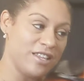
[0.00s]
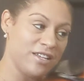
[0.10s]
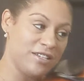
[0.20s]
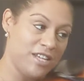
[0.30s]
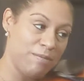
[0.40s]

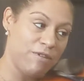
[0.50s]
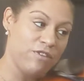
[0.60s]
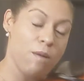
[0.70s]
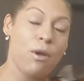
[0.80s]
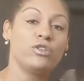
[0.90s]
the tip of
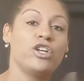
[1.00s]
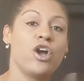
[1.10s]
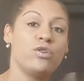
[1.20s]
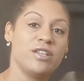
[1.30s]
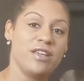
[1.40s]
your bow to
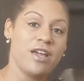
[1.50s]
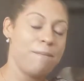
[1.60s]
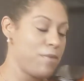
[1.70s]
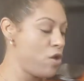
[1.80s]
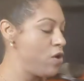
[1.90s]
go to the
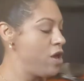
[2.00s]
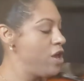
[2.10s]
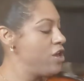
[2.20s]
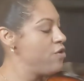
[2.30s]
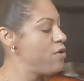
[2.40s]
up bow.
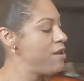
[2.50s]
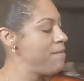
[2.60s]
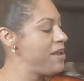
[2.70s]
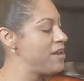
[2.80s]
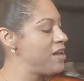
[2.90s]
You want to
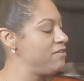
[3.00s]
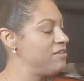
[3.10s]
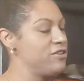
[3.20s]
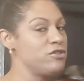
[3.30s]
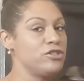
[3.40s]
make a
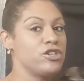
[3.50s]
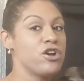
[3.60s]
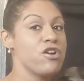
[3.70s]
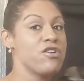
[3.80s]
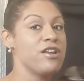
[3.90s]
little
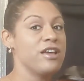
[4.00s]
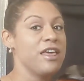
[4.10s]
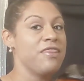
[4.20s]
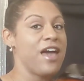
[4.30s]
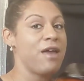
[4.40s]
turn
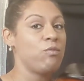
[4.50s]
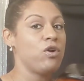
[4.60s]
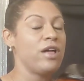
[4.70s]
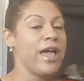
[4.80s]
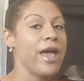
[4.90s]
that
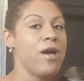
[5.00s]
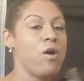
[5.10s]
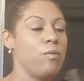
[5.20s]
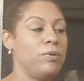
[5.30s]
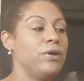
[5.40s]
will
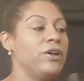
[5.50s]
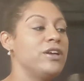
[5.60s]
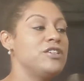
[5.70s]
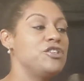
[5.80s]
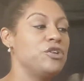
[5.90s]
help
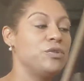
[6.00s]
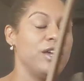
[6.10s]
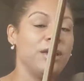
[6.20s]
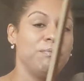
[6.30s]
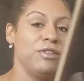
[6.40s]
to
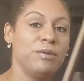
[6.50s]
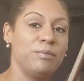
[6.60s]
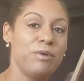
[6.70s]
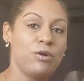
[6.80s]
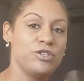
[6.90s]
keep the
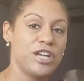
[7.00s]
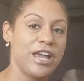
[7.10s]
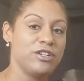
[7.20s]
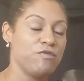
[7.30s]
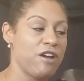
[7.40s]
bow
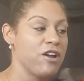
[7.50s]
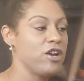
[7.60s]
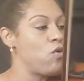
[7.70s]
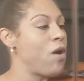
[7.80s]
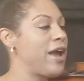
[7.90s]
change very
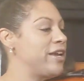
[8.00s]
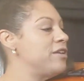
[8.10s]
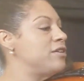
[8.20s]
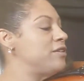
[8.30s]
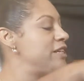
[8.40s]
quiet.
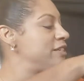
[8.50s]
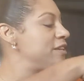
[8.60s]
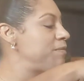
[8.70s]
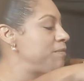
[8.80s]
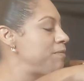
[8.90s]
Listen.